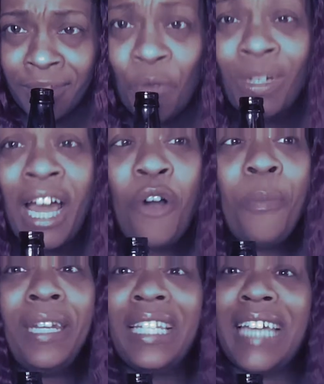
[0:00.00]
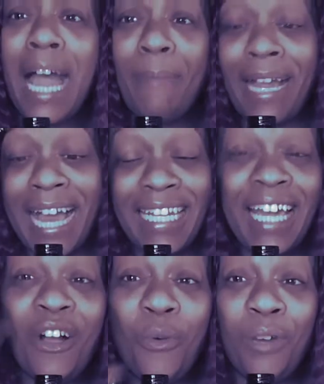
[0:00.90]
When I opened the top, I got
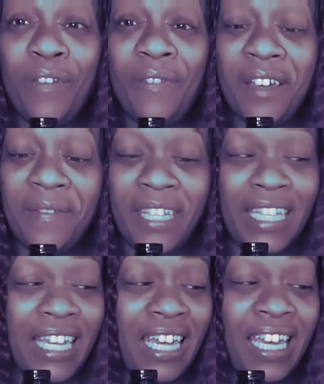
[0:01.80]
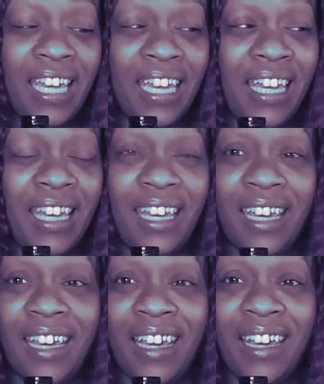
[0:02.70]
like a whiff of it.
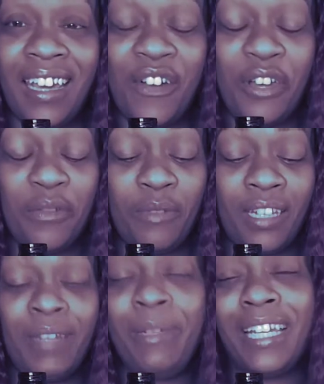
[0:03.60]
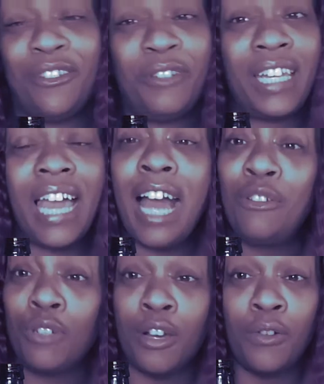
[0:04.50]
Okay, let me not do that. I
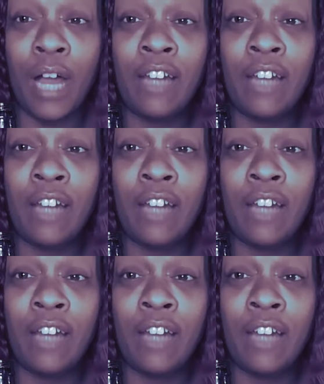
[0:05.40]
don't know.